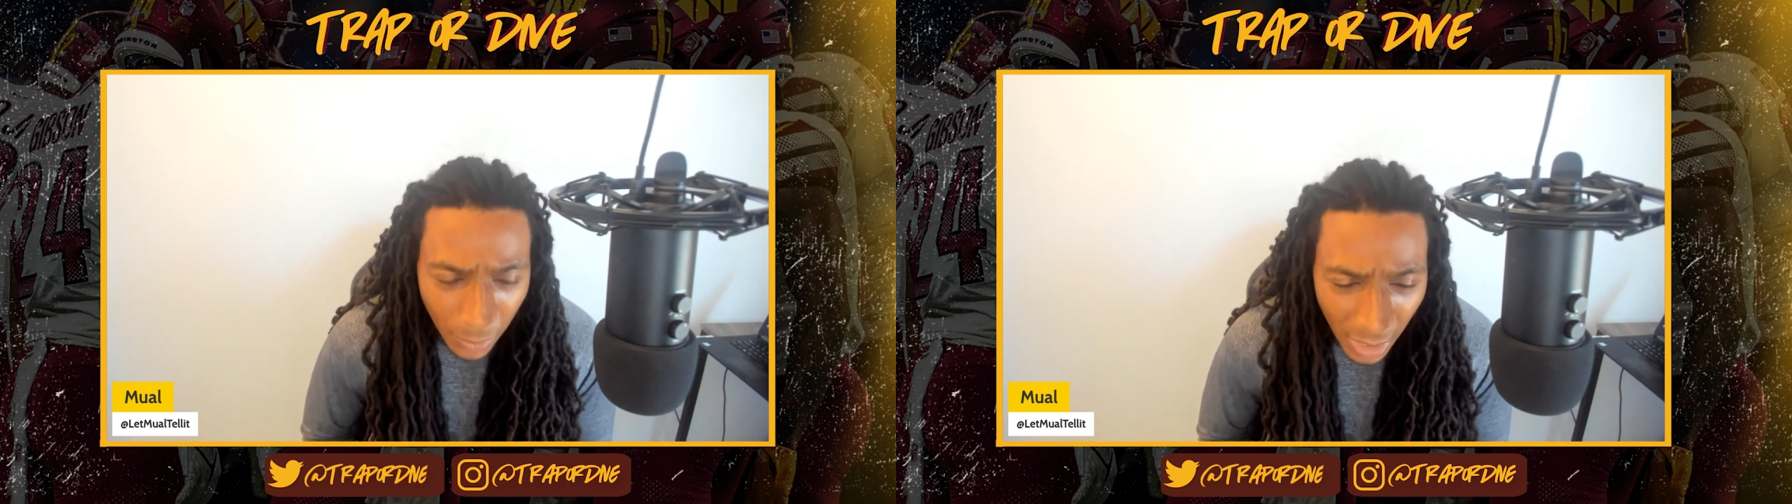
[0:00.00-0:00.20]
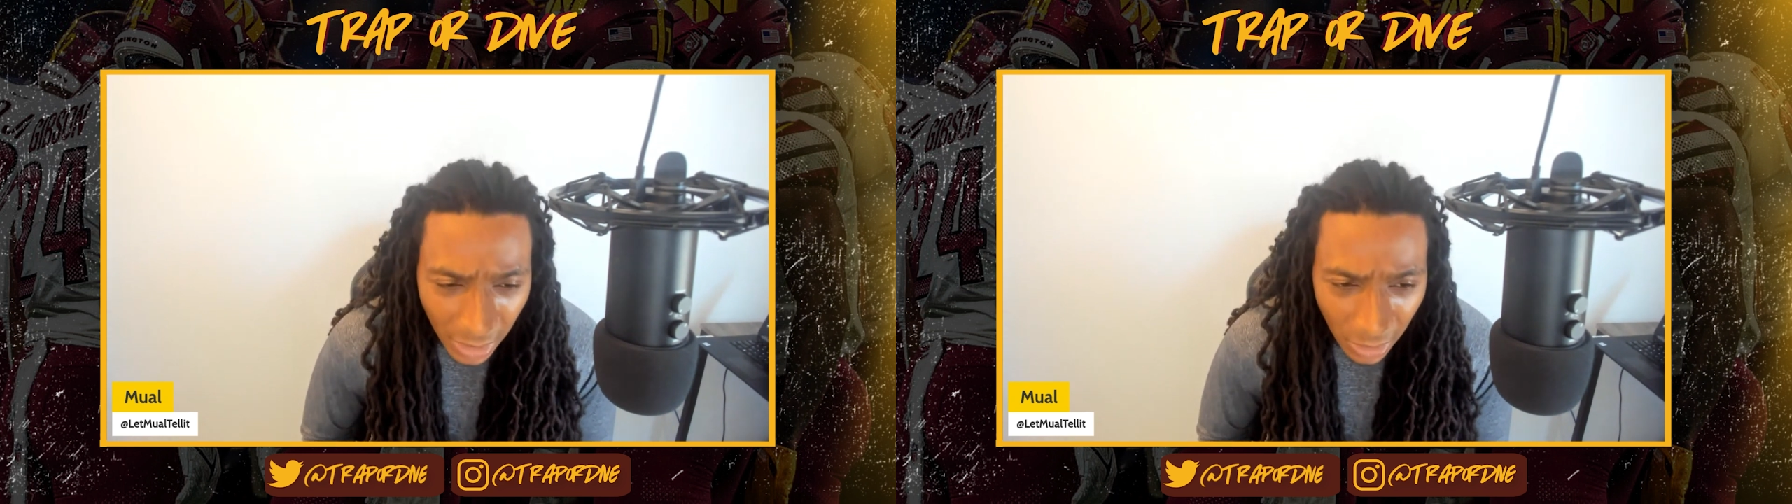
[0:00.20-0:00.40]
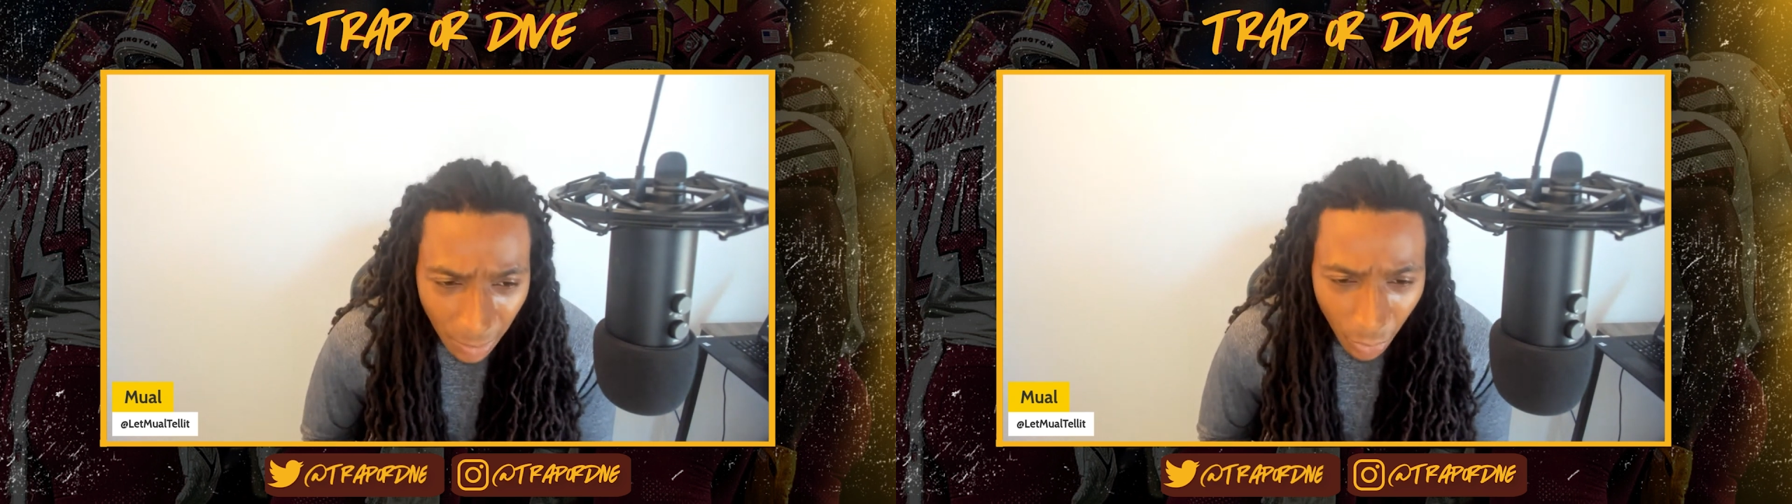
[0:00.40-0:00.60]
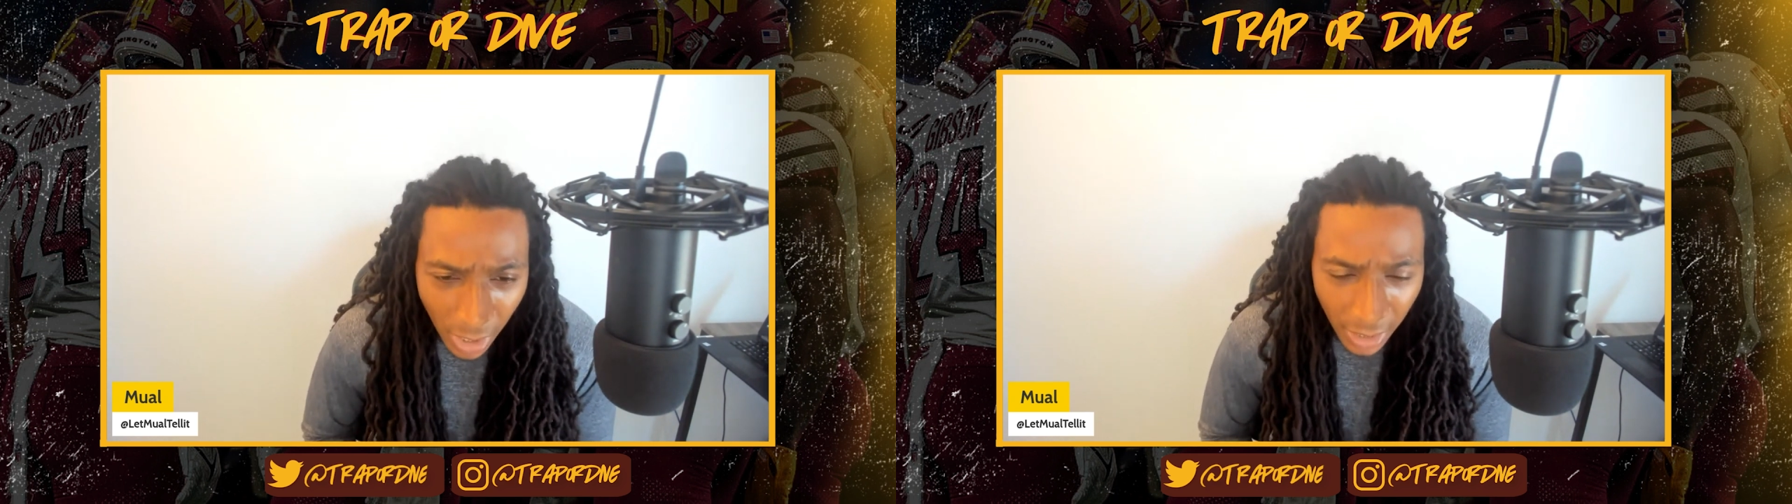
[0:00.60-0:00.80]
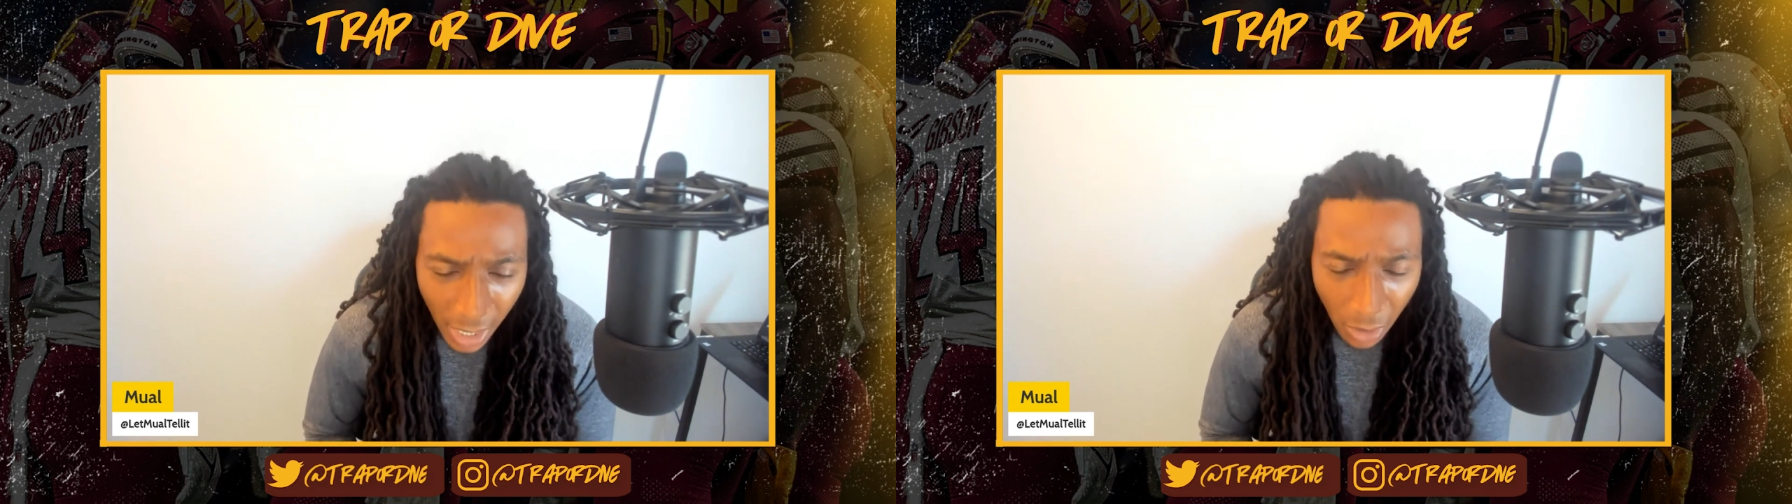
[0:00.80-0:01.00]
session and
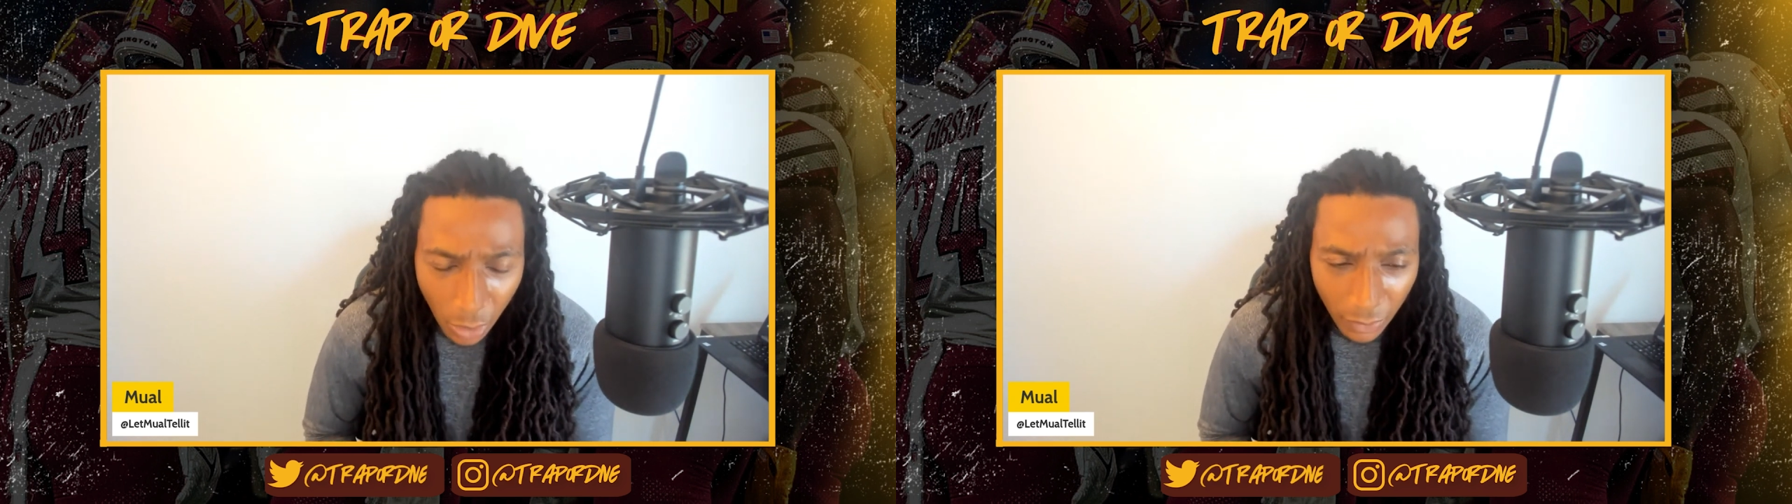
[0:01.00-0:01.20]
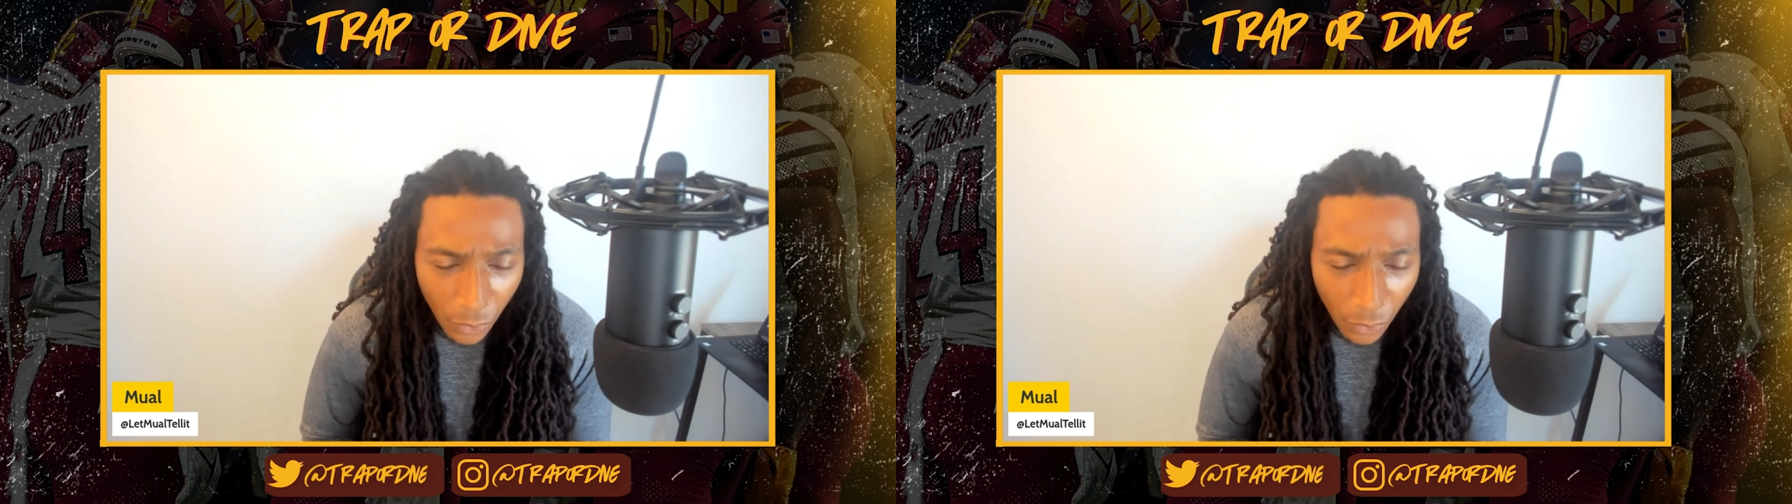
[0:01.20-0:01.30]
breakdown of